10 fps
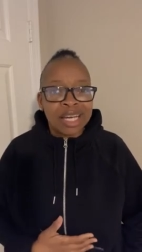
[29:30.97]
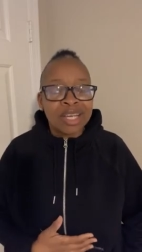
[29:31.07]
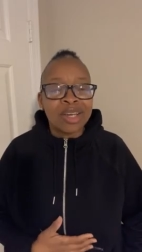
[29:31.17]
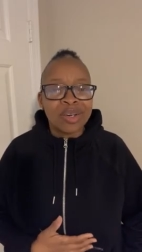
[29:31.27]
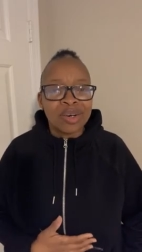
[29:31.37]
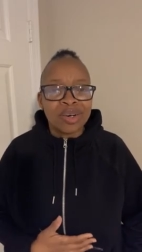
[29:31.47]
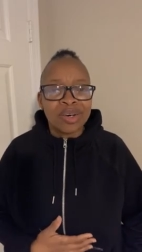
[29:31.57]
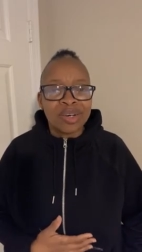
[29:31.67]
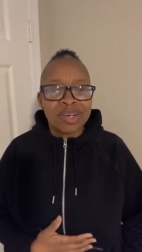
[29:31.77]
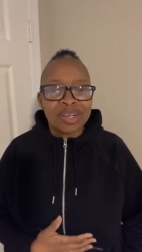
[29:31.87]

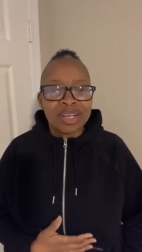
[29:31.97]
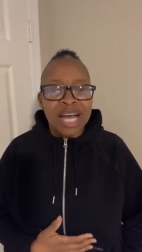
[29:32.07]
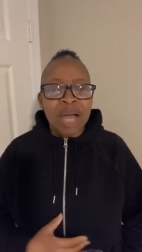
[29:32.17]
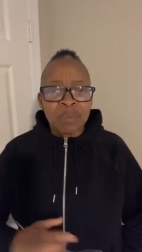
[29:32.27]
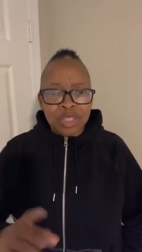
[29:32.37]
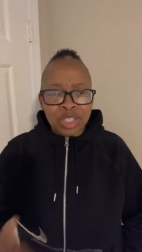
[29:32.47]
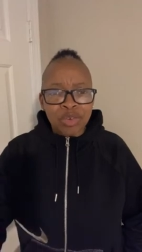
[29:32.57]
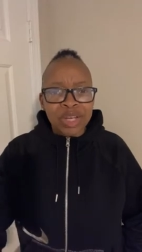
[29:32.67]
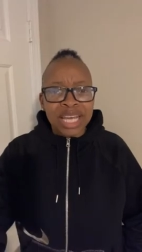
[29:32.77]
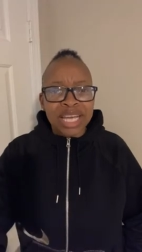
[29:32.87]
I was
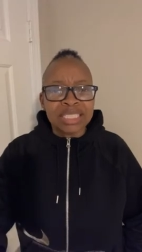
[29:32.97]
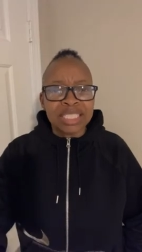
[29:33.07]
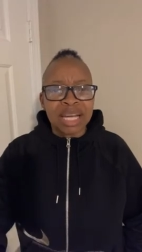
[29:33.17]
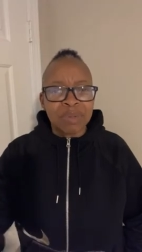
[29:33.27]
created.